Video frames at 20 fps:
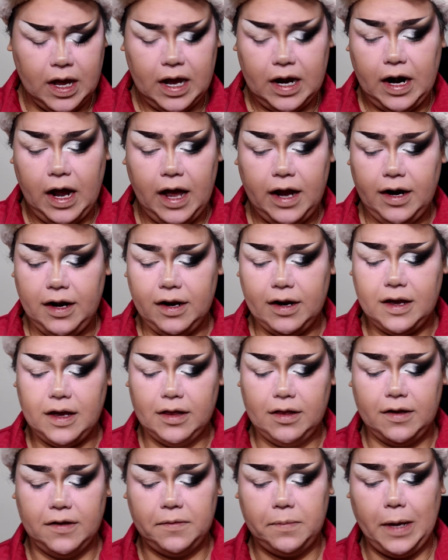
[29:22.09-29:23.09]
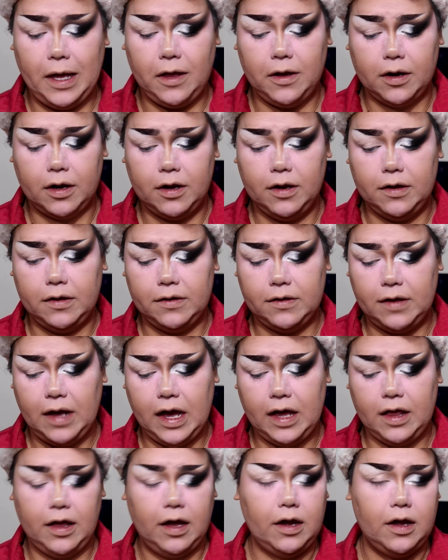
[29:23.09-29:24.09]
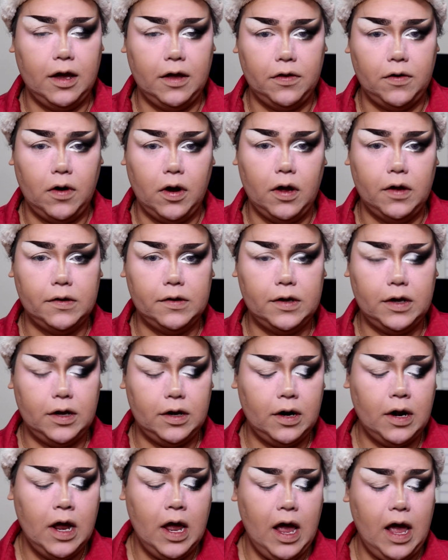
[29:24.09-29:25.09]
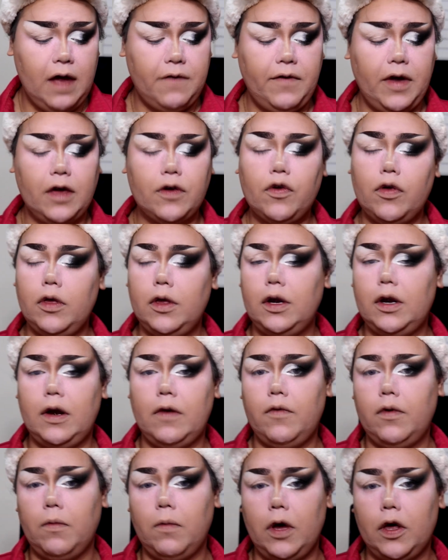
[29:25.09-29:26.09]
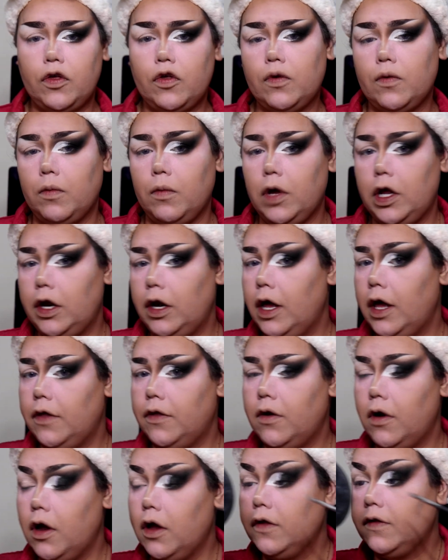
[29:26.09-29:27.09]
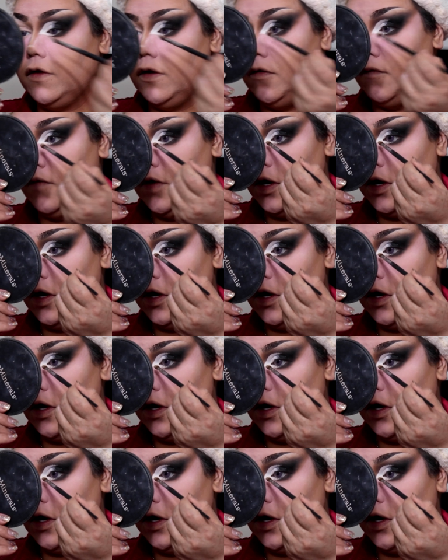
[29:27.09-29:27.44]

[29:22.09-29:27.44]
I didn't get this palette because I like Heather Austin. I've actually never watched one Heather Austin